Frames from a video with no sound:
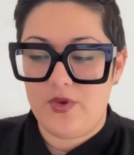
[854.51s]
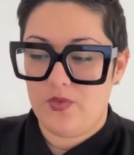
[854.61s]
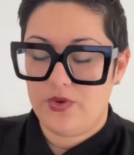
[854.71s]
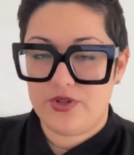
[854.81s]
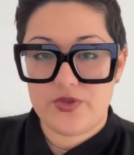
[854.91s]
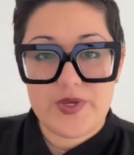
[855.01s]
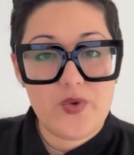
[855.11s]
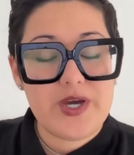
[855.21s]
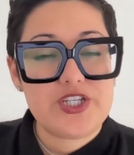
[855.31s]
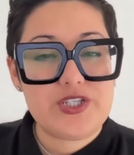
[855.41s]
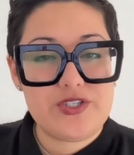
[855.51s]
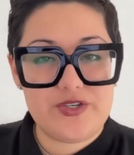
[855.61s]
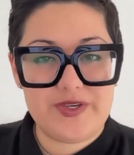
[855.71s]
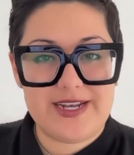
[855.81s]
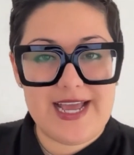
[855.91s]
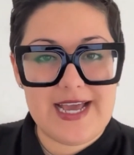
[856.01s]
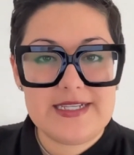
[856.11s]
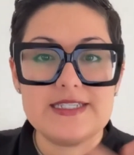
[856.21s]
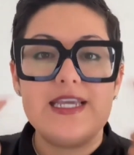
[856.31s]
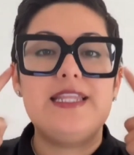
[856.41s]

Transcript: What are 3 questions you can ask?